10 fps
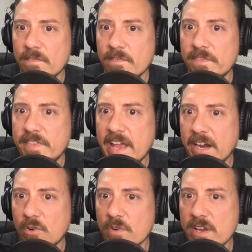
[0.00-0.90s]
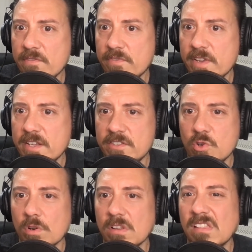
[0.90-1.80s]
That grief is
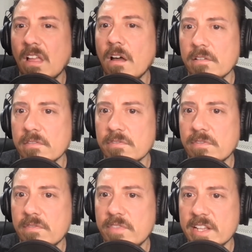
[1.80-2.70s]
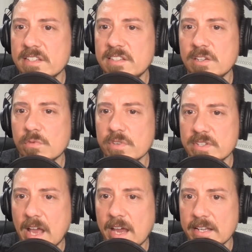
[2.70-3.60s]
your love that still
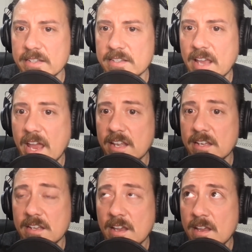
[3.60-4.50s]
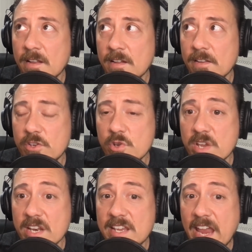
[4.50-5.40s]
resides, and you
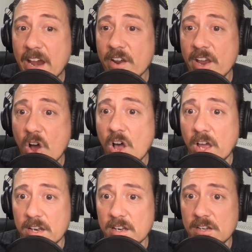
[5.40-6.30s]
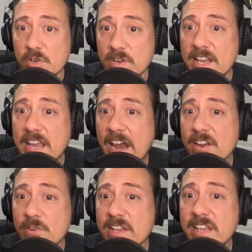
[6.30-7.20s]
can carry on. You can
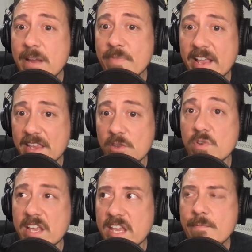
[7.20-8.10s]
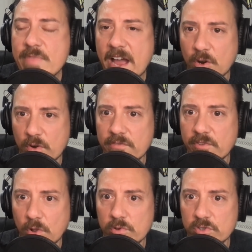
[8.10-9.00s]
keep that grief
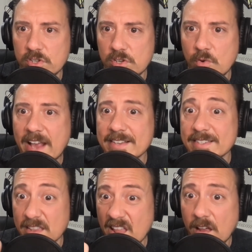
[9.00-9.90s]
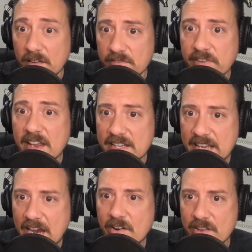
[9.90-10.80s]
close to you as love and
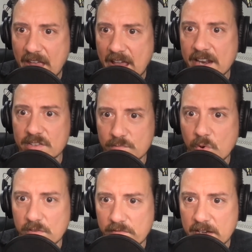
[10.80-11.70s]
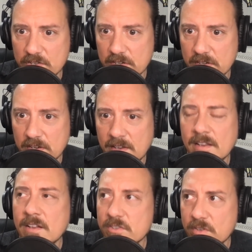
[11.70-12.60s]
carry that as motivation.
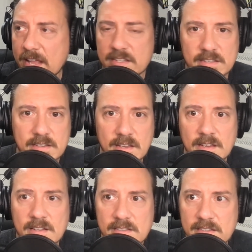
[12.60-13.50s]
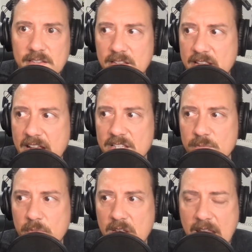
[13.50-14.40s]
So that's
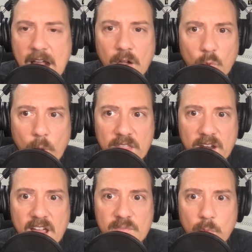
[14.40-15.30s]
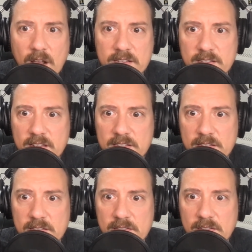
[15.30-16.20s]
been now the way that I've
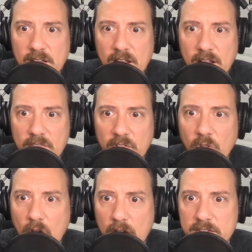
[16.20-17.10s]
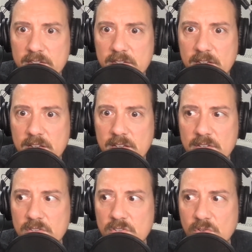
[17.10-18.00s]
processed the loss,
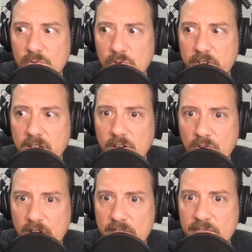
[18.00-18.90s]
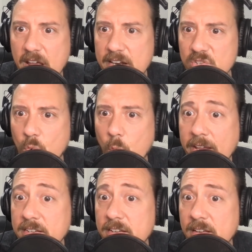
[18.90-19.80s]
is to look at grief not as a
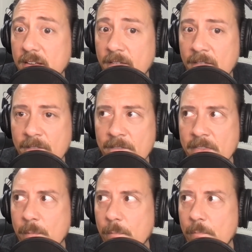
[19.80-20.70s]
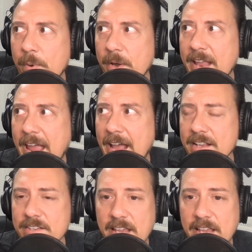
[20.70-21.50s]
weight, but as